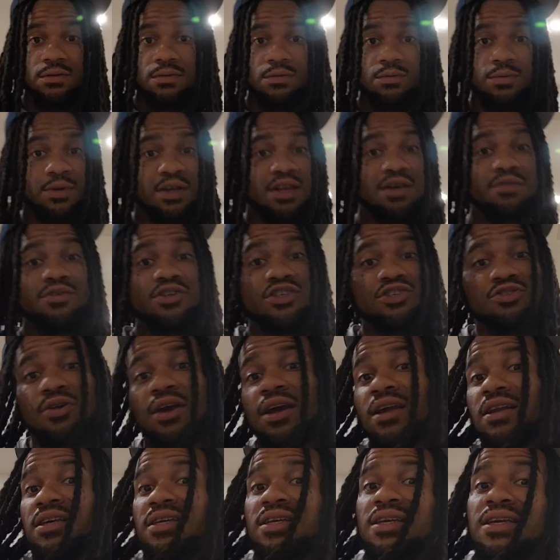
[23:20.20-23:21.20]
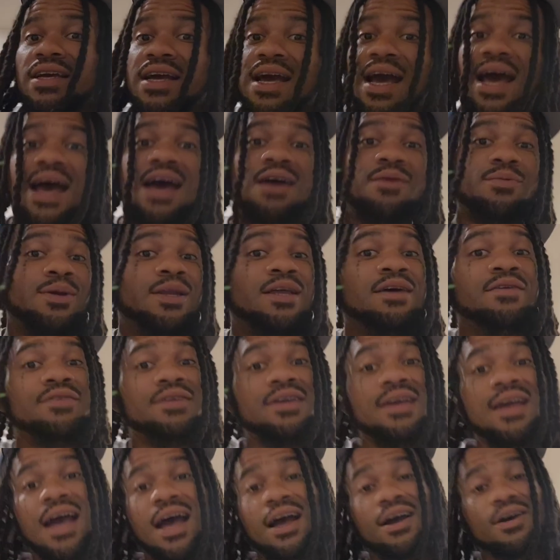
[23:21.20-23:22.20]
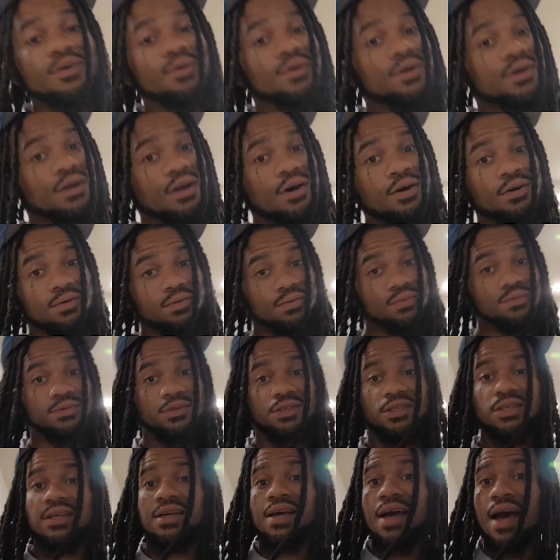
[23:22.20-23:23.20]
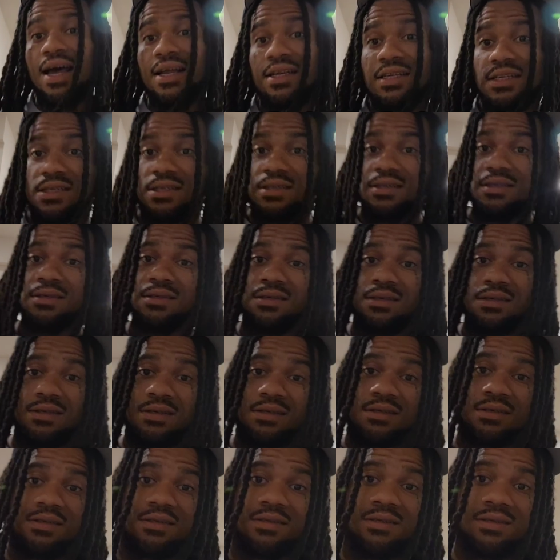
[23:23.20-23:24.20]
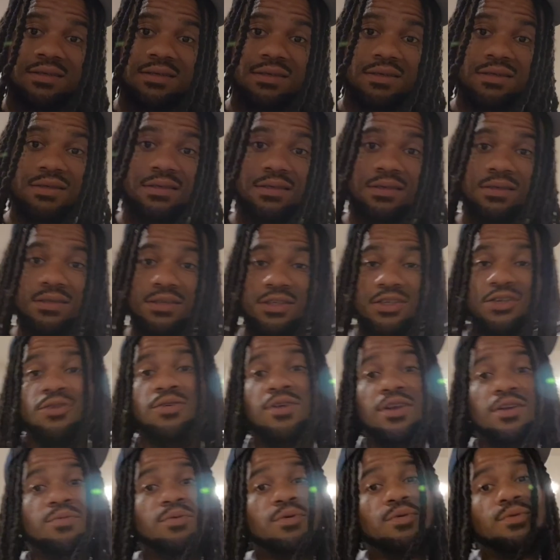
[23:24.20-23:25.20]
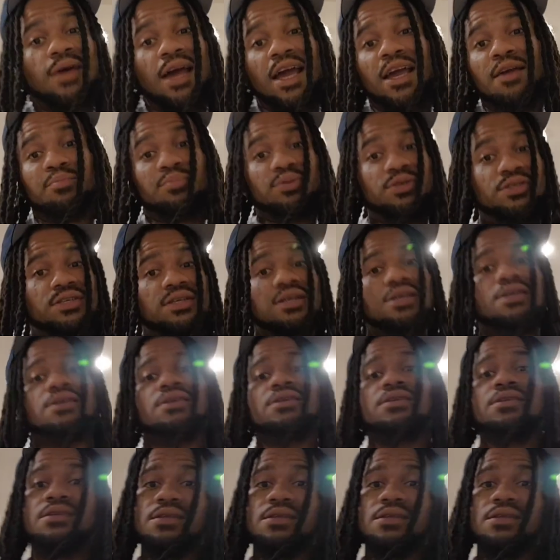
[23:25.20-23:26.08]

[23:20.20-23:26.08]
Whatever trailer you got, whatever you got going on, she got you. She only want 8%.